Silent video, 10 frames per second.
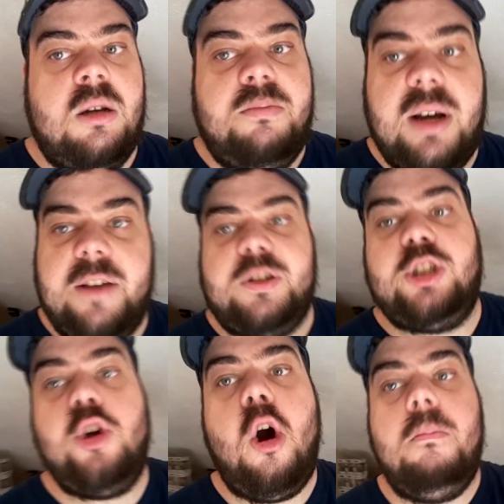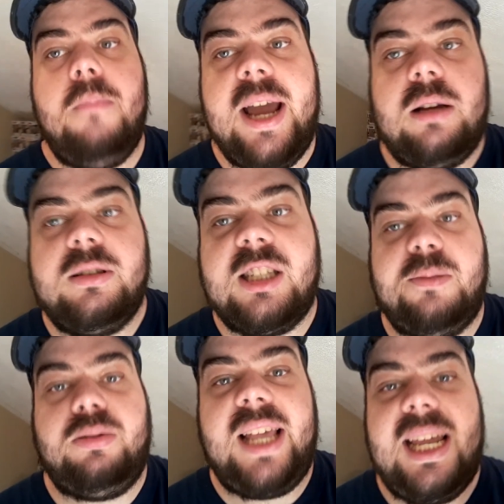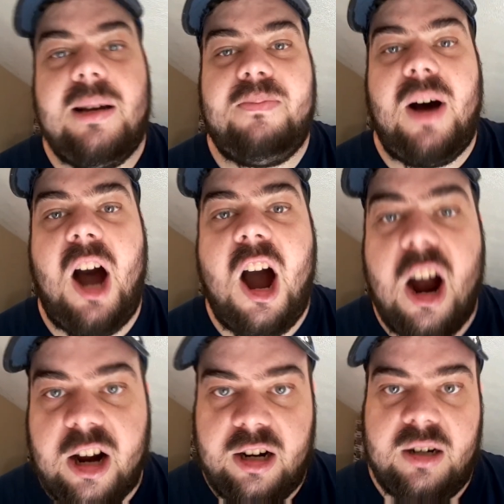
But if Shawn Michaels is playing a part,